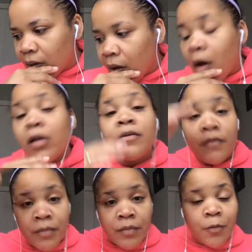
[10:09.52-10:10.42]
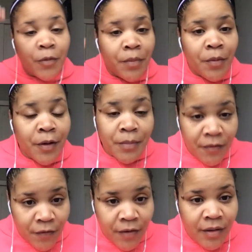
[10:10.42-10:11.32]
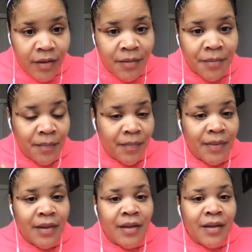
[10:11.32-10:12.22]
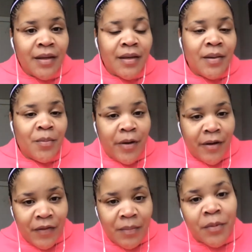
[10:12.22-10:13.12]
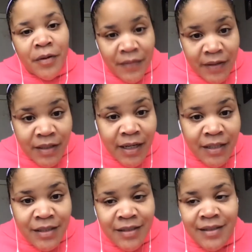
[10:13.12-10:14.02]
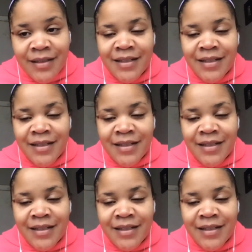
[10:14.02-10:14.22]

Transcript: all of them were born before Brown v. Board of Education.